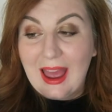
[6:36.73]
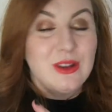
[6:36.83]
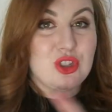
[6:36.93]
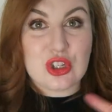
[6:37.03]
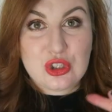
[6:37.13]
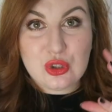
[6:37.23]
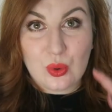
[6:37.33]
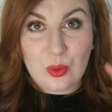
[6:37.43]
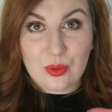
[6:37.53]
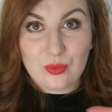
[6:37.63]
I just
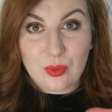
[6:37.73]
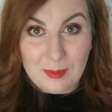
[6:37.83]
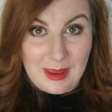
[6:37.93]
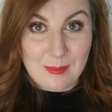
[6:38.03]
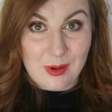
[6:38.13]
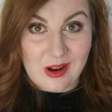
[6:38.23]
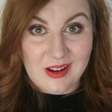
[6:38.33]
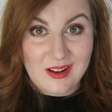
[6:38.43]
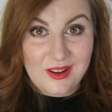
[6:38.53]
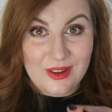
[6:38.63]
don't remember